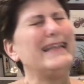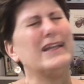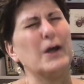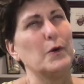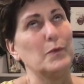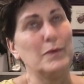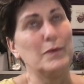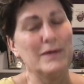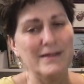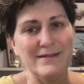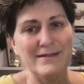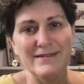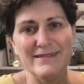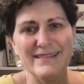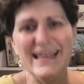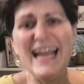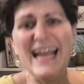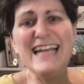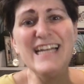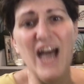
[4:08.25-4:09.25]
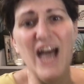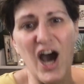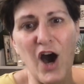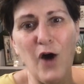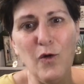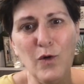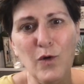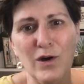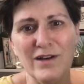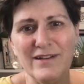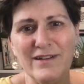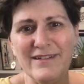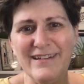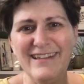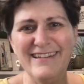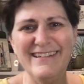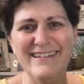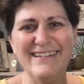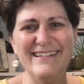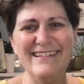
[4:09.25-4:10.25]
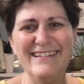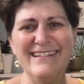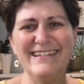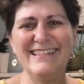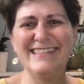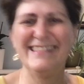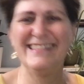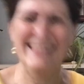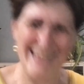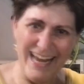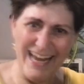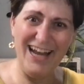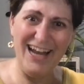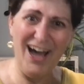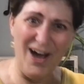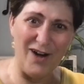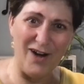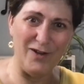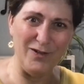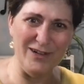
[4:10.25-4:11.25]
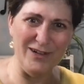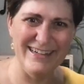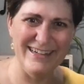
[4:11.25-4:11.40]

know. They know.